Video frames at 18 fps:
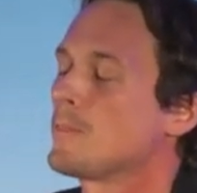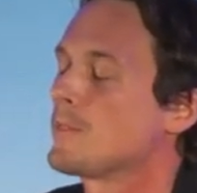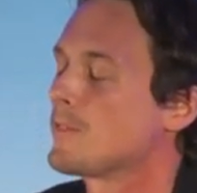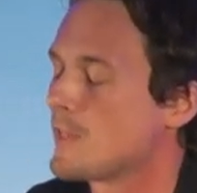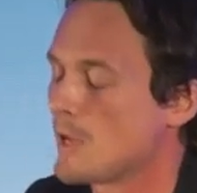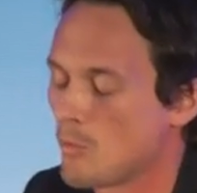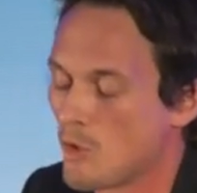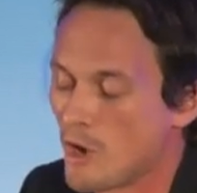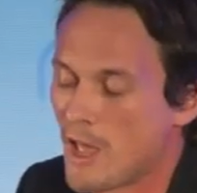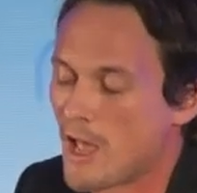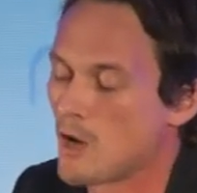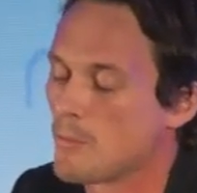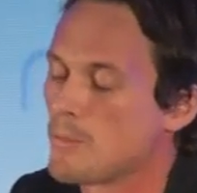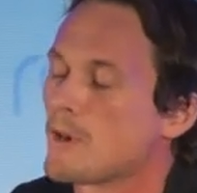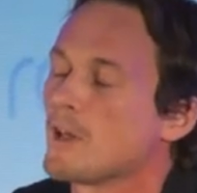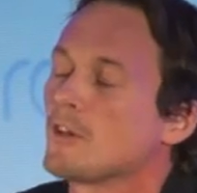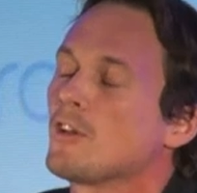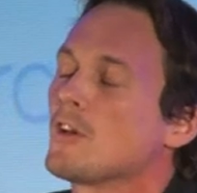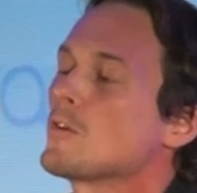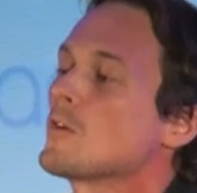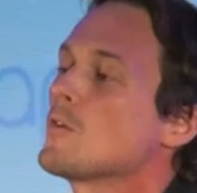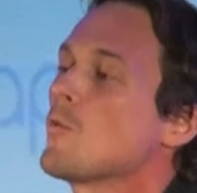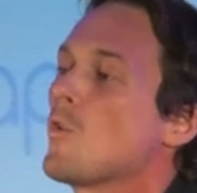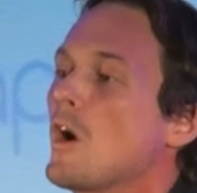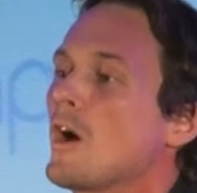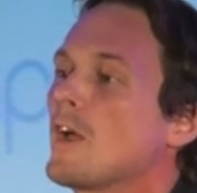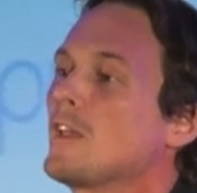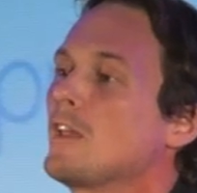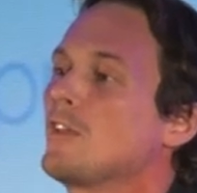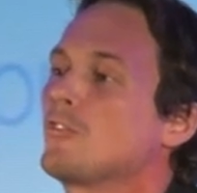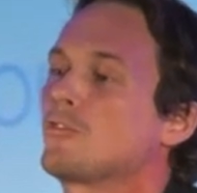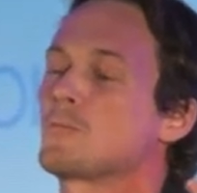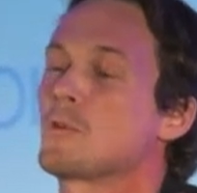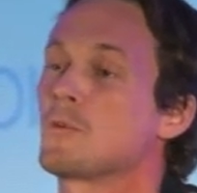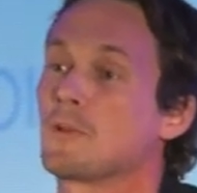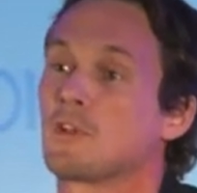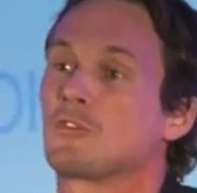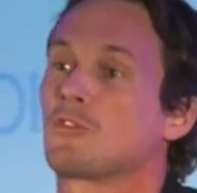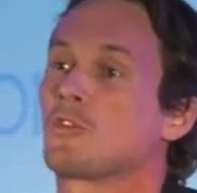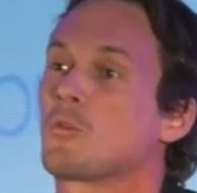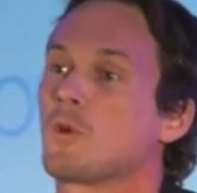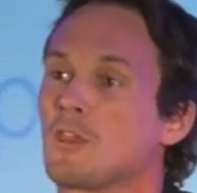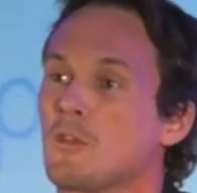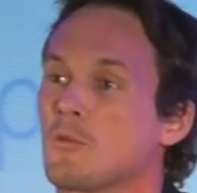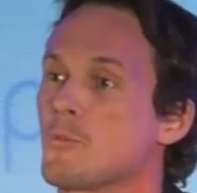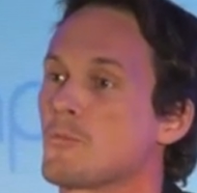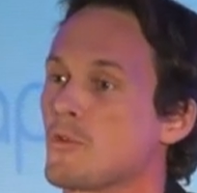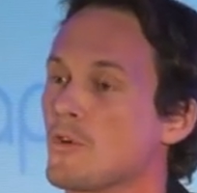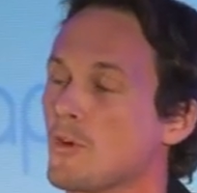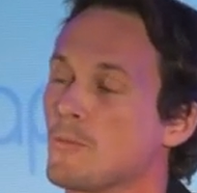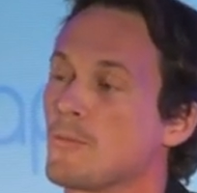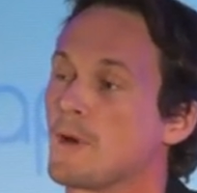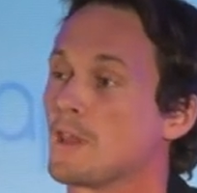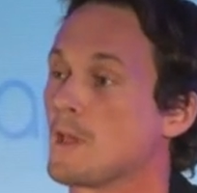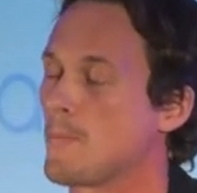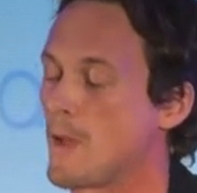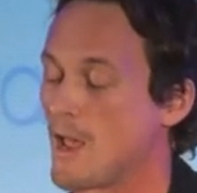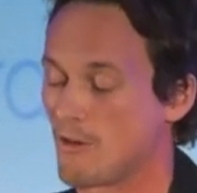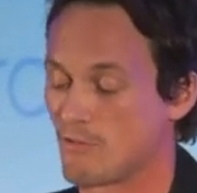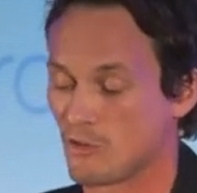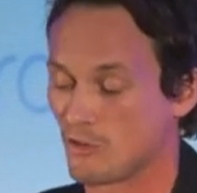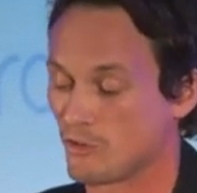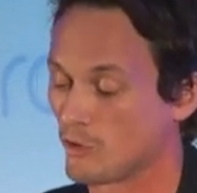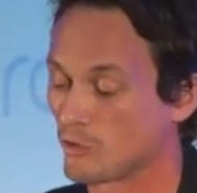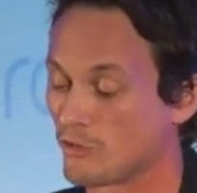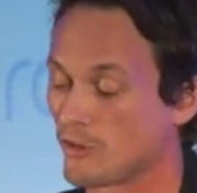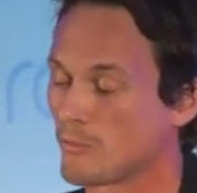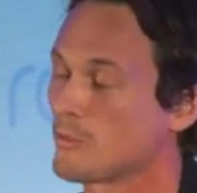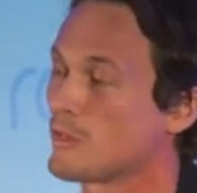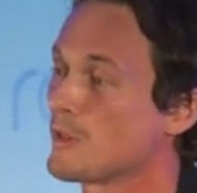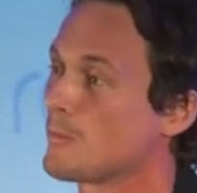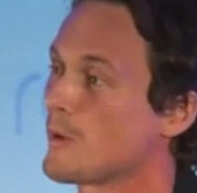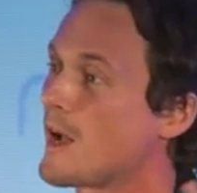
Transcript: They want to help, and I don't know why. It's probably because of the way that we're brought up by their parents or something,